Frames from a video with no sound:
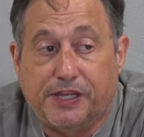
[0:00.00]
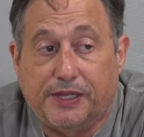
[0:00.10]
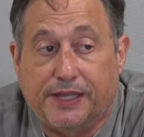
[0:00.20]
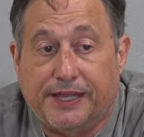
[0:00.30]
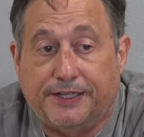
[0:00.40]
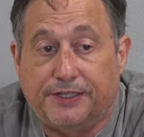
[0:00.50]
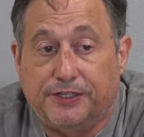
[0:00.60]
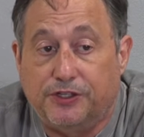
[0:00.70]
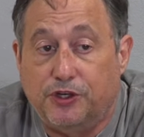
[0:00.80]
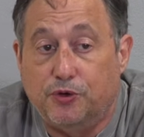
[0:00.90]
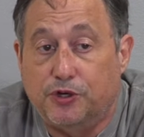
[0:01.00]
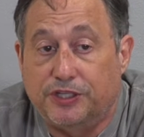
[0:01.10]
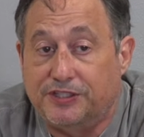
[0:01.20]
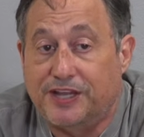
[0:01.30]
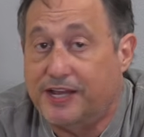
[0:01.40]
And you
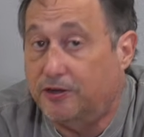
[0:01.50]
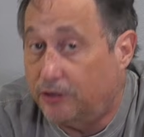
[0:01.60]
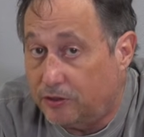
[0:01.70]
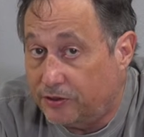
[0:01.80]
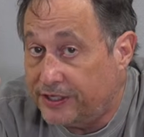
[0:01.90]
could take all the